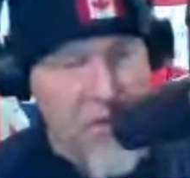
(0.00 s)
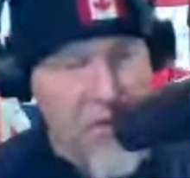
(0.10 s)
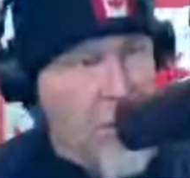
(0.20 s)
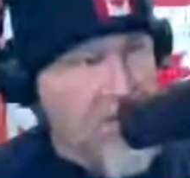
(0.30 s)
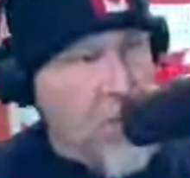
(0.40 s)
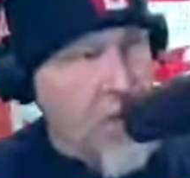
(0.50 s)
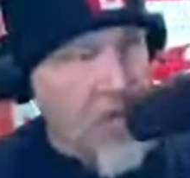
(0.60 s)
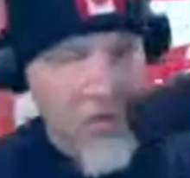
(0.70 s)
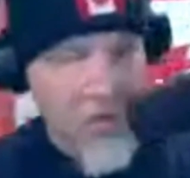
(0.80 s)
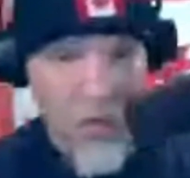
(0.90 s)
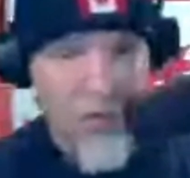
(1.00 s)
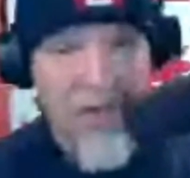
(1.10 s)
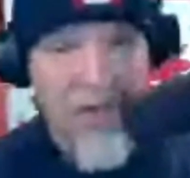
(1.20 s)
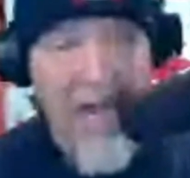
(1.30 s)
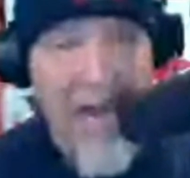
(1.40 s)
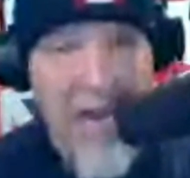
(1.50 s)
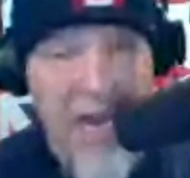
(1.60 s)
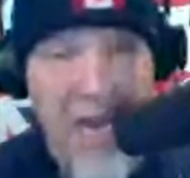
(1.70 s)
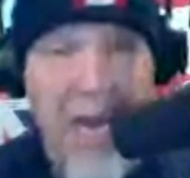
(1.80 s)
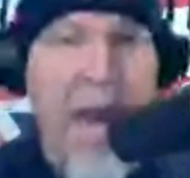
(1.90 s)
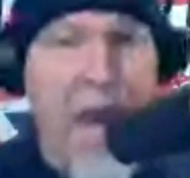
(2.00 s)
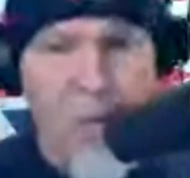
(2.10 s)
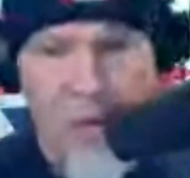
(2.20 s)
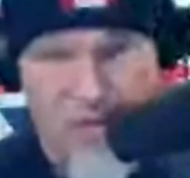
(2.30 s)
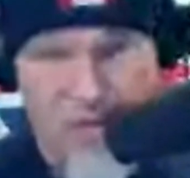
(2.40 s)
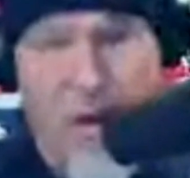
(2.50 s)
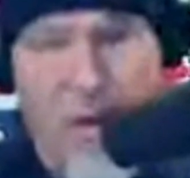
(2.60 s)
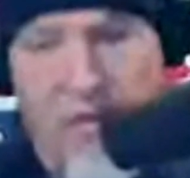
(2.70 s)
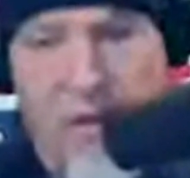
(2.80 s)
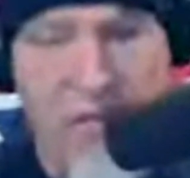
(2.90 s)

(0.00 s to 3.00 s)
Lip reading: to what's going on in the world today and what's going on with our